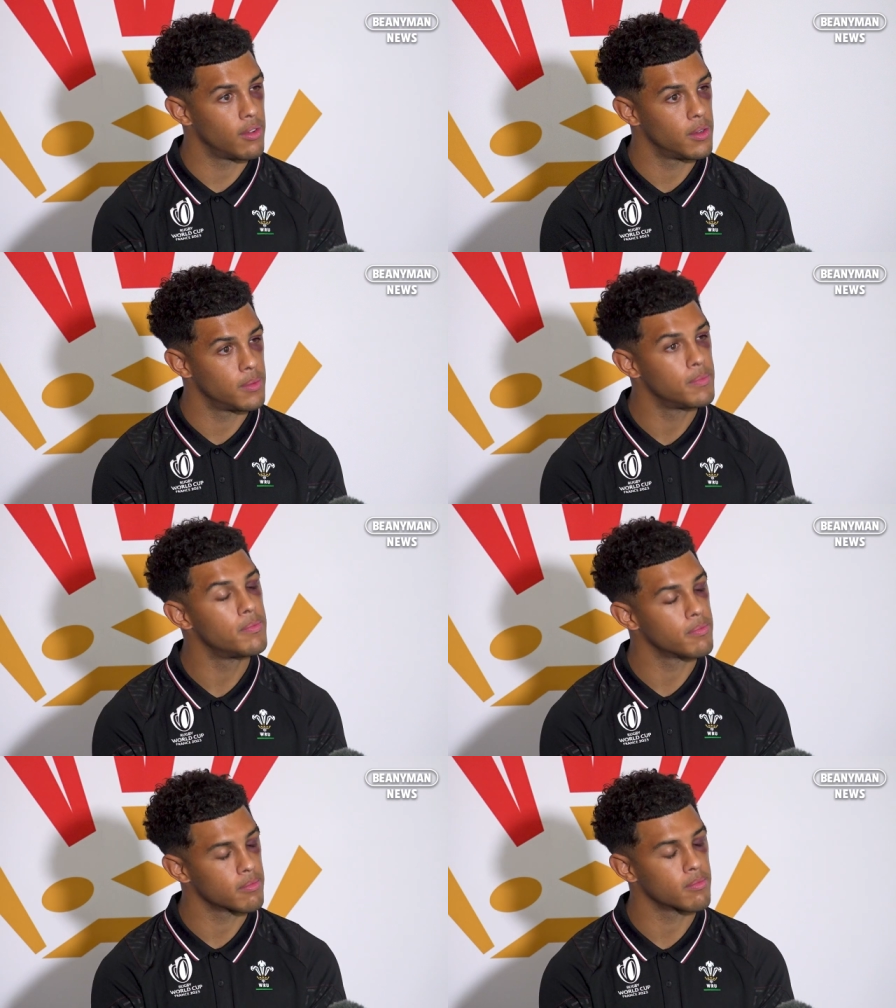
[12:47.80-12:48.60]
Yeah, just
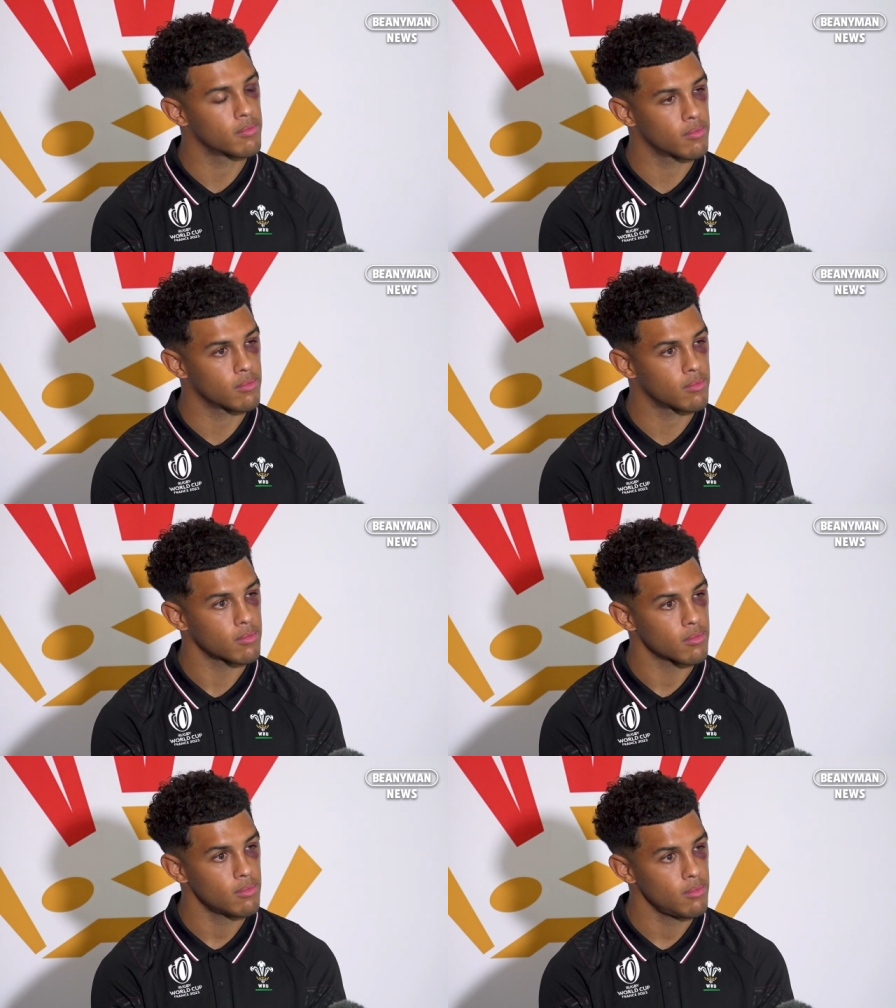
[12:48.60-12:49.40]
generally fitness and
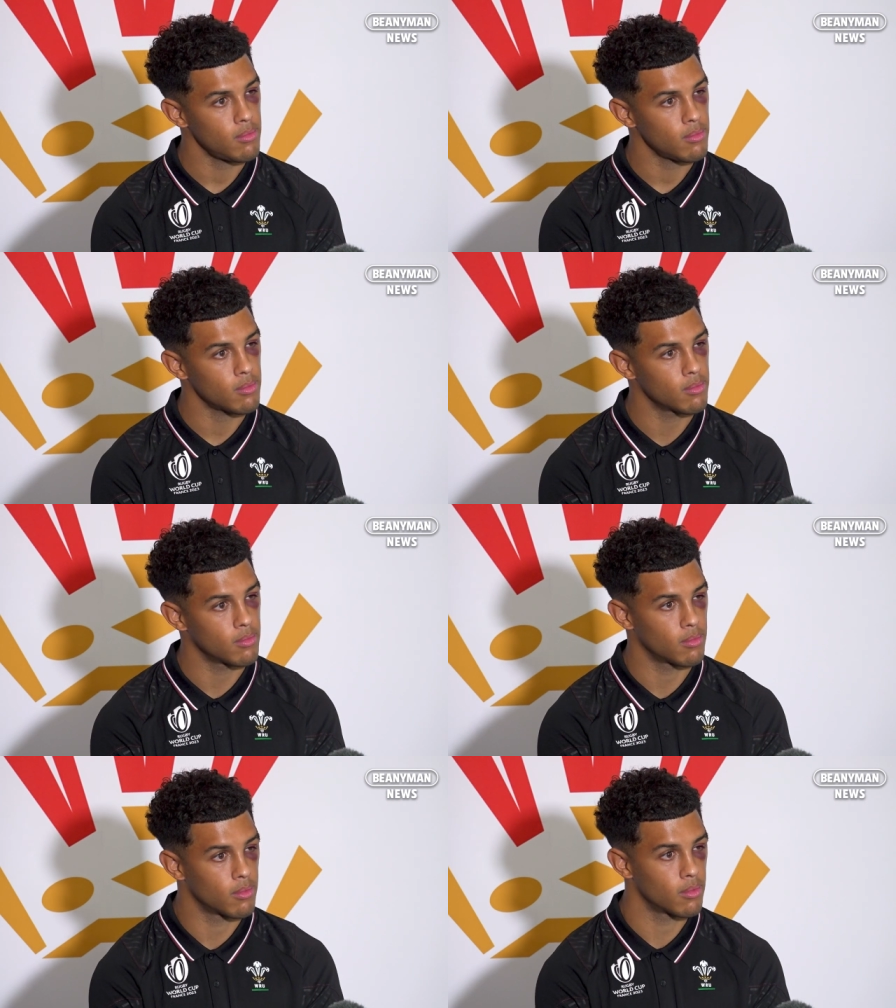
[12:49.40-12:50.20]
getting
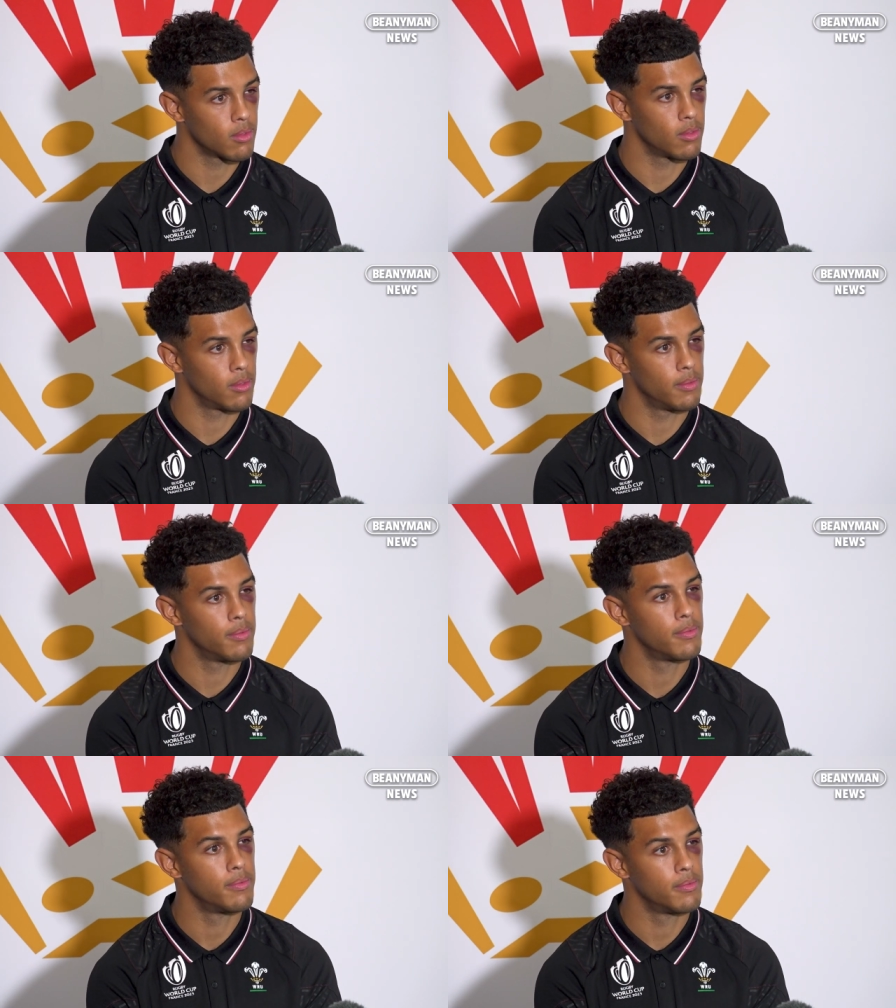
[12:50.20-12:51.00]
ready to
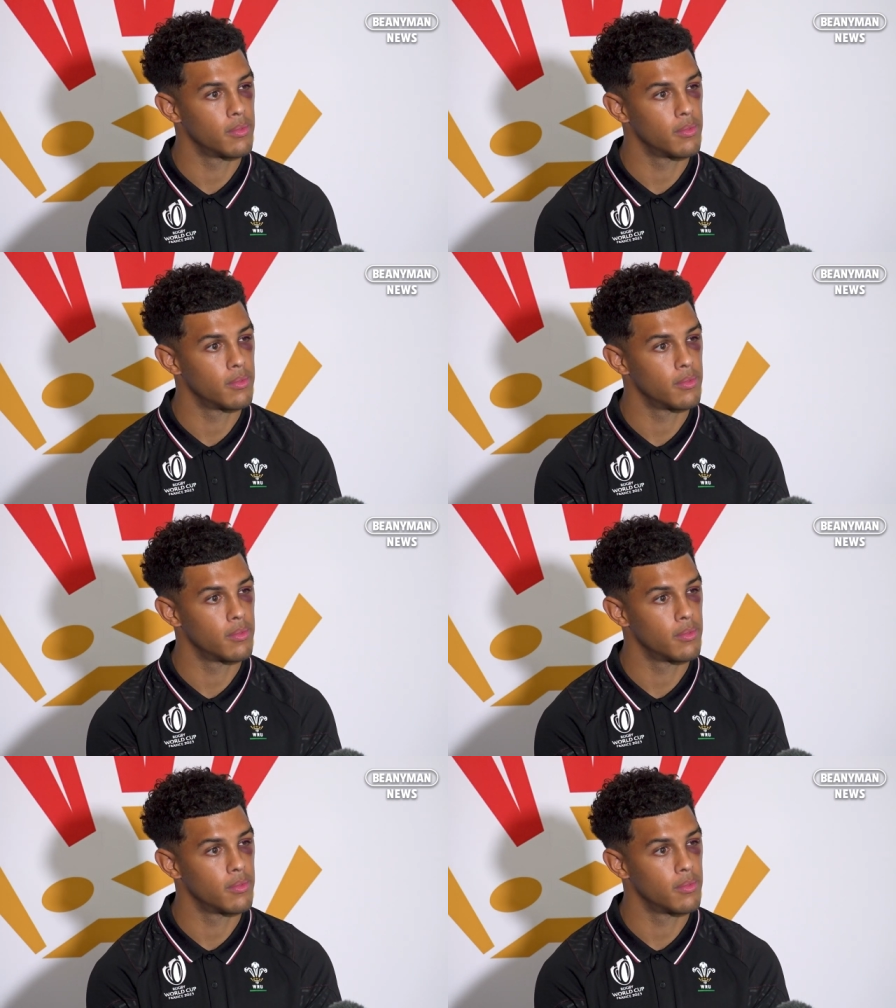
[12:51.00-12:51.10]
play.